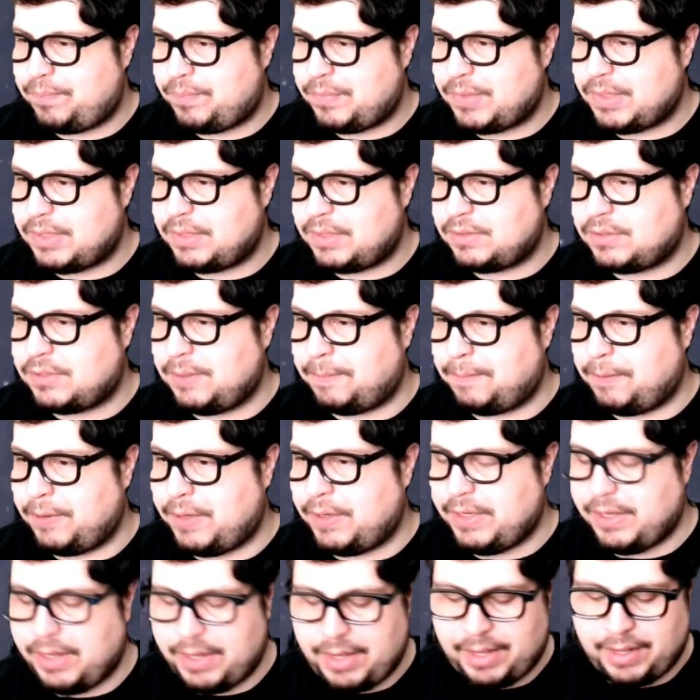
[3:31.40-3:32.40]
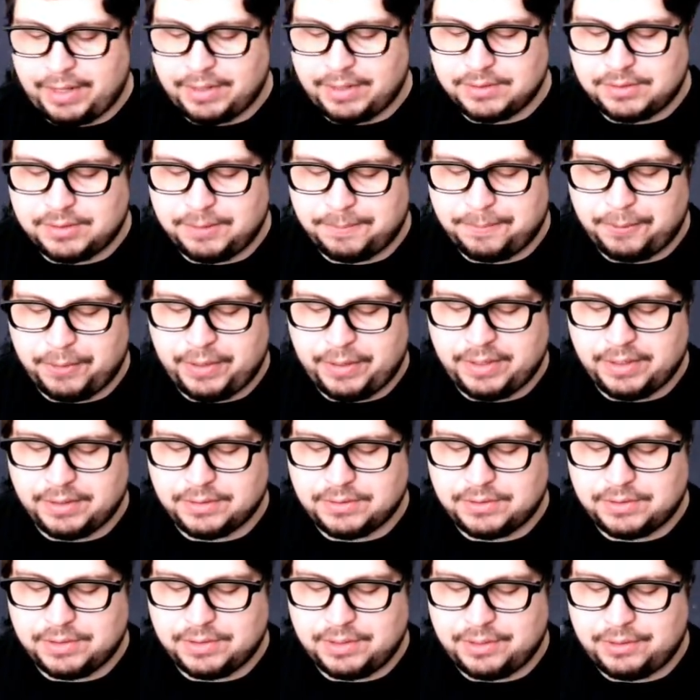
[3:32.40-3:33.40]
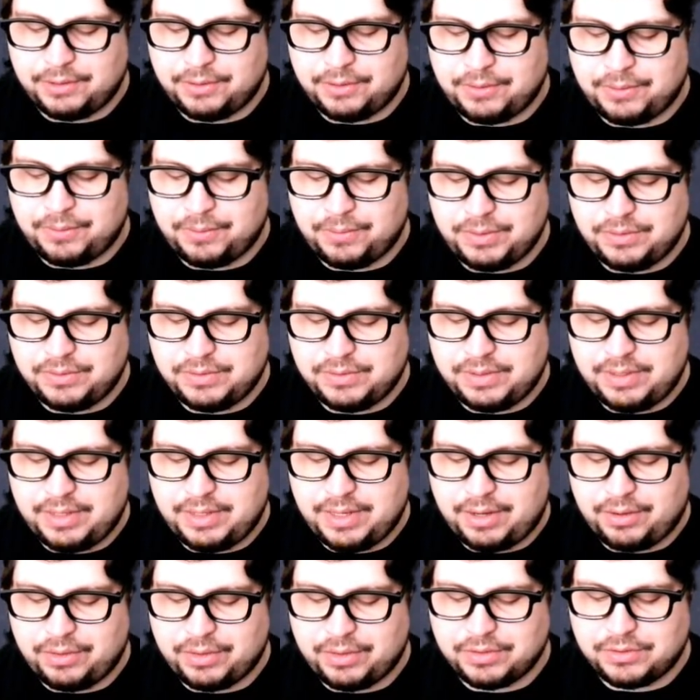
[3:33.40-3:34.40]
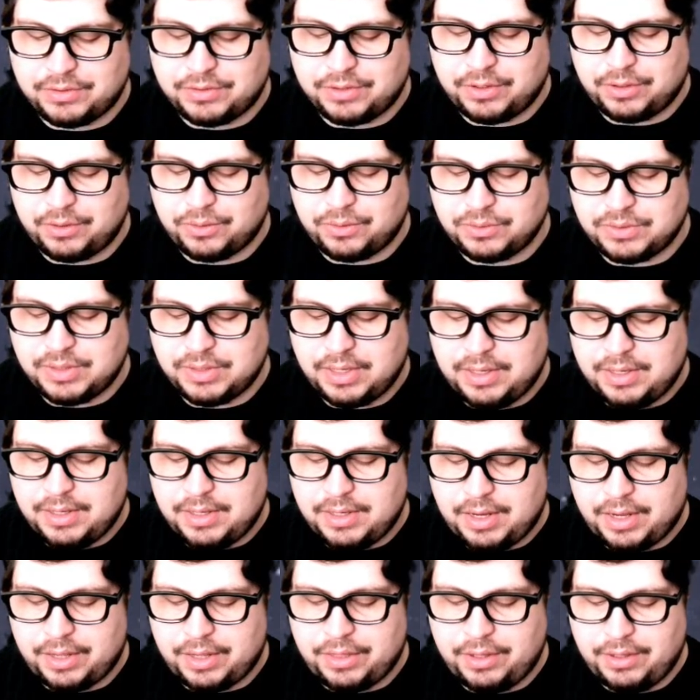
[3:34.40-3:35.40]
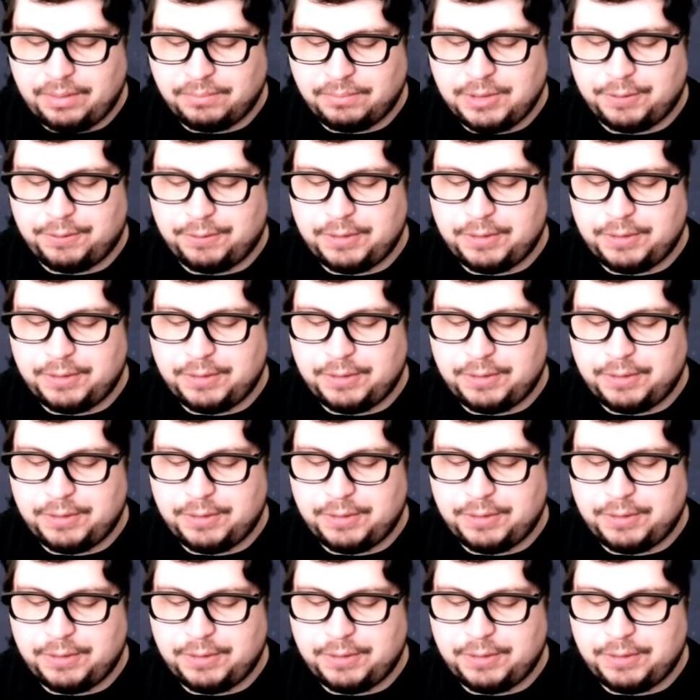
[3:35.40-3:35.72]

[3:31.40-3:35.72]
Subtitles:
Sabrina, so we'll see how this goes. I think I'm definitely